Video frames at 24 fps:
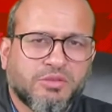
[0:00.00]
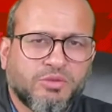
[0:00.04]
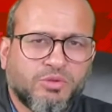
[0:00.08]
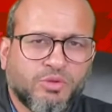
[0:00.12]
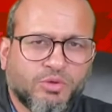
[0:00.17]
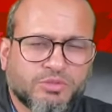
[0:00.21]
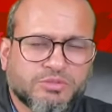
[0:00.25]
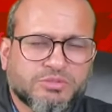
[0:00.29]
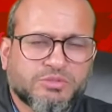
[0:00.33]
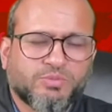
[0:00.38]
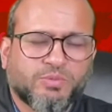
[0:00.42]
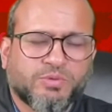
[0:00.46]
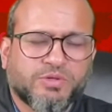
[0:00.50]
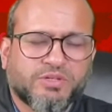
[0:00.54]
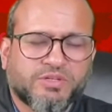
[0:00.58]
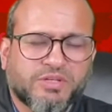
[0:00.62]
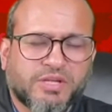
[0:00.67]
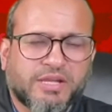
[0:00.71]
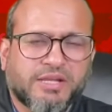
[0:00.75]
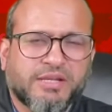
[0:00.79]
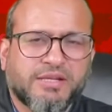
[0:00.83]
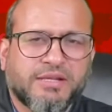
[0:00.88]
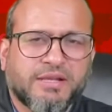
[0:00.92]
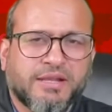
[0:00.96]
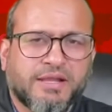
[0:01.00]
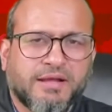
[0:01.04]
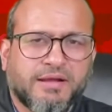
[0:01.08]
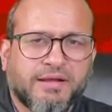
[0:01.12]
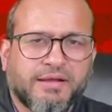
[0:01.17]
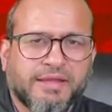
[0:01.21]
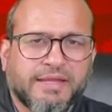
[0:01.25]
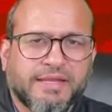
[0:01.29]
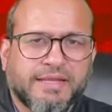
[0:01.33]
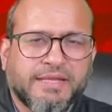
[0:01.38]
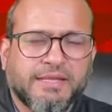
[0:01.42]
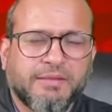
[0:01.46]
Those were run
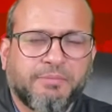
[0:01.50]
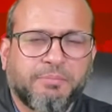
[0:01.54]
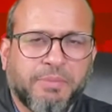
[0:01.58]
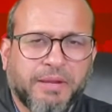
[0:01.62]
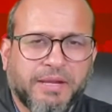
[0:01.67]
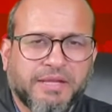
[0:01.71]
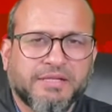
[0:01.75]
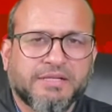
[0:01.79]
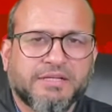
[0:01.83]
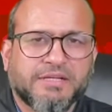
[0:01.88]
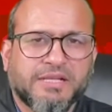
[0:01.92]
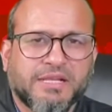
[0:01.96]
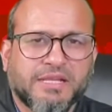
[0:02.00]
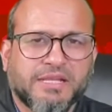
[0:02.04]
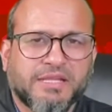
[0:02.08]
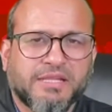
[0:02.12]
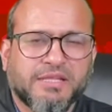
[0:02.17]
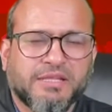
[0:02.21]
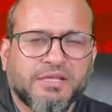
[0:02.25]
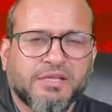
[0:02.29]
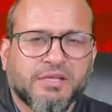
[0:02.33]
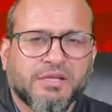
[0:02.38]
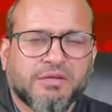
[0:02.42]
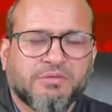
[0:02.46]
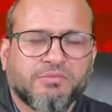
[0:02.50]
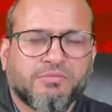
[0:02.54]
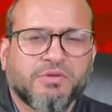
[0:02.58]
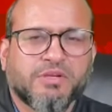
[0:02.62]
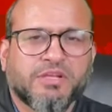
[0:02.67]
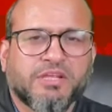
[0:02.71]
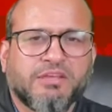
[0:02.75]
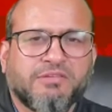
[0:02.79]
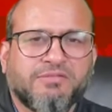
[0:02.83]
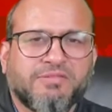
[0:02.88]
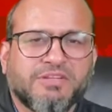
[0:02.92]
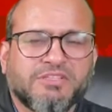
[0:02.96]
independently, were
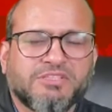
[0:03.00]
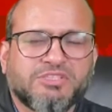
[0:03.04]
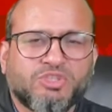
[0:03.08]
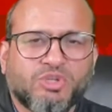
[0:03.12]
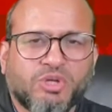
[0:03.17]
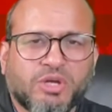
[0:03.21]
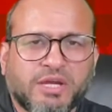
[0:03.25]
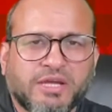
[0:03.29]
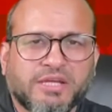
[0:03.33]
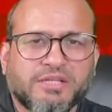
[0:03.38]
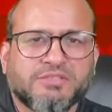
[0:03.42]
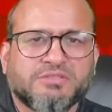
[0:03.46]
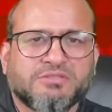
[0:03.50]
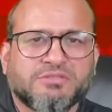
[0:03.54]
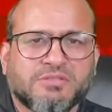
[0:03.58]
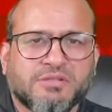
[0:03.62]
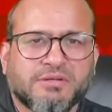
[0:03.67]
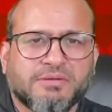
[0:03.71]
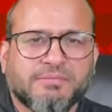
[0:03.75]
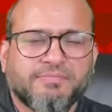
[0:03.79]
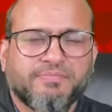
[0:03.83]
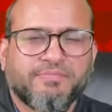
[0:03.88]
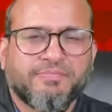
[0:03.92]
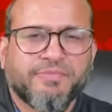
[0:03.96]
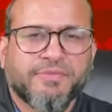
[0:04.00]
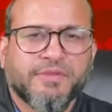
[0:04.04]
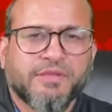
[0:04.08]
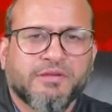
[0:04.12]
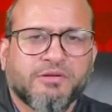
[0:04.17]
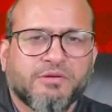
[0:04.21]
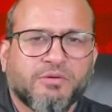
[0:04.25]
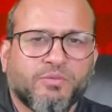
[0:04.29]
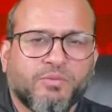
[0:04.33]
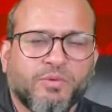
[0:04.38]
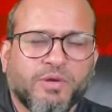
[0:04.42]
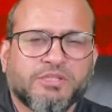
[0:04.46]
given choice
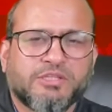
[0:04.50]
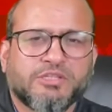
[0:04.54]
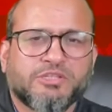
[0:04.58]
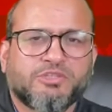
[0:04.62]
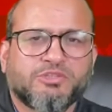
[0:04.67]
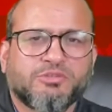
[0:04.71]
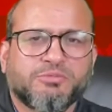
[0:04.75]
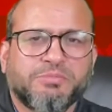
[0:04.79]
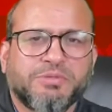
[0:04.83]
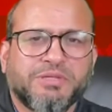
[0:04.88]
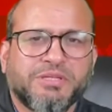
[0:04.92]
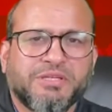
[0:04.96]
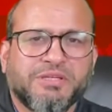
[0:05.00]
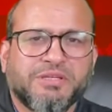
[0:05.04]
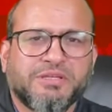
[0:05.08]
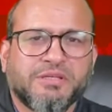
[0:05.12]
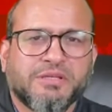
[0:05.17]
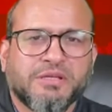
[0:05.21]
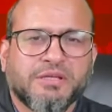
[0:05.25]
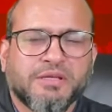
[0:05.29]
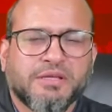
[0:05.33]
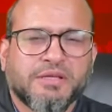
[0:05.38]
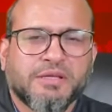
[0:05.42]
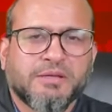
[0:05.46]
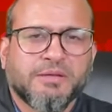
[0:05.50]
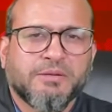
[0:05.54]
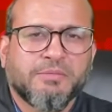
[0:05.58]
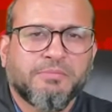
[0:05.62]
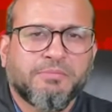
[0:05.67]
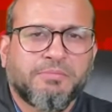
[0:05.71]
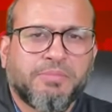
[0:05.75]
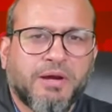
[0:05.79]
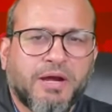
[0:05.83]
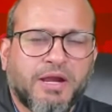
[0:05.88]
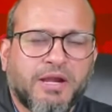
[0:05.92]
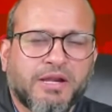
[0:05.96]
whether to be
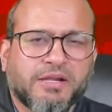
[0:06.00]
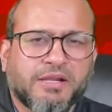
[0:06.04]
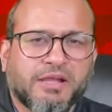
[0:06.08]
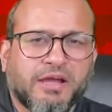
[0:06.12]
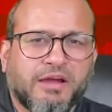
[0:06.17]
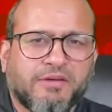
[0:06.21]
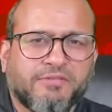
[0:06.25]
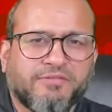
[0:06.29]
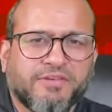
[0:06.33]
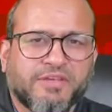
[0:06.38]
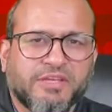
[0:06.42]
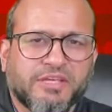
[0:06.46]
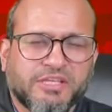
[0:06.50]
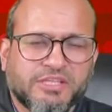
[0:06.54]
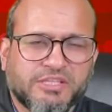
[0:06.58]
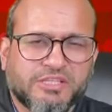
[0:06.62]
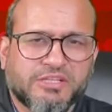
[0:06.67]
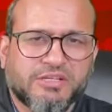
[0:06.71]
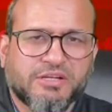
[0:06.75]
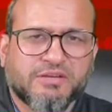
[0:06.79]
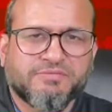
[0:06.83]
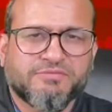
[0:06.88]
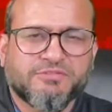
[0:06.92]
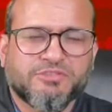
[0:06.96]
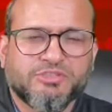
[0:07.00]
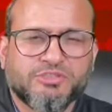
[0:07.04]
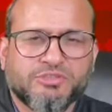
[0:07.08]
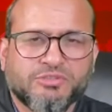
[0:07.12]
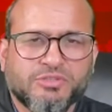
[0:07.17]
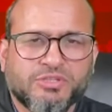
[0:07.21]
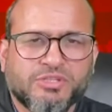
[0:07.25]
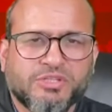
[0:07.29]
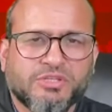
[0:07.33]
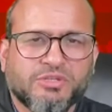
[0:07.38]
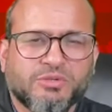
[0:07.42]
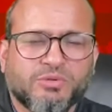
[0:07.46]
part of either of the
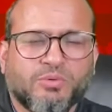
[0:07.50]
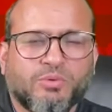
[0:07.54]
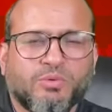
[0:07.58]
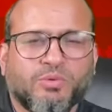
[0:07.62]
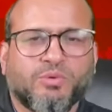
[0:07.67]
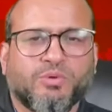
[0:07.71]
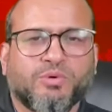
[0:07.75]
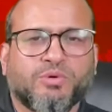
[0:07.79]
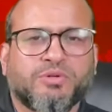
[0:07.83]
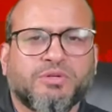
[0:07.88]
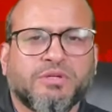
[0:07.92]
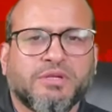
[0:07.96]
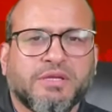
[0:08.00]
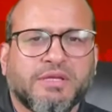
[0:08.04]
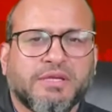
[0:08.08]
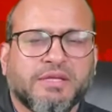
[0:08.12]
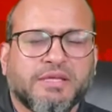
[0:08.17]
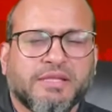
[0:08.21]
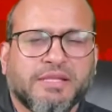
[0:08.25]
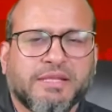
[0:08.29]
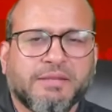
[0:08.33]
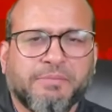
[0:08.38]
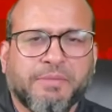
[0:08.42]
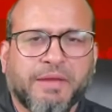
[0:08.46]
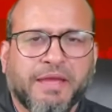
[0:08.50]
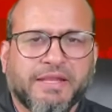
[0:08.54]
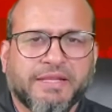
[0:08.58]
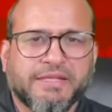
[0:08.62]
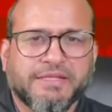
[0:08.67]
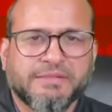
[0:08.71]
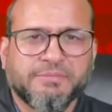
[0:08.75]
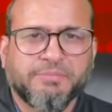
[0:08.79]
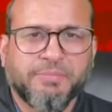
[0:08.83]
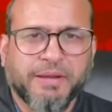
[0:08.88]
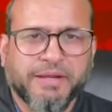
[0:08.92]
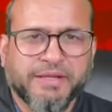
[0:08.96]
union or remain
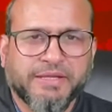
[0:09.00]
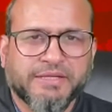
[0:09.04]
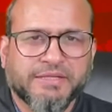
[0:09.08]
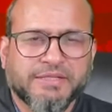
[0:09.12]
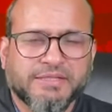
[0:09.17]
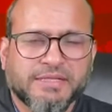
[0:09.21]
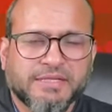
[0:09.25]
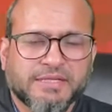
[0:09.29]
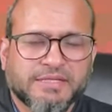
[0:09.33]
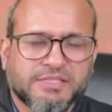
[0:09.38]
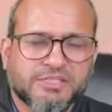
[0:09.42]
independent.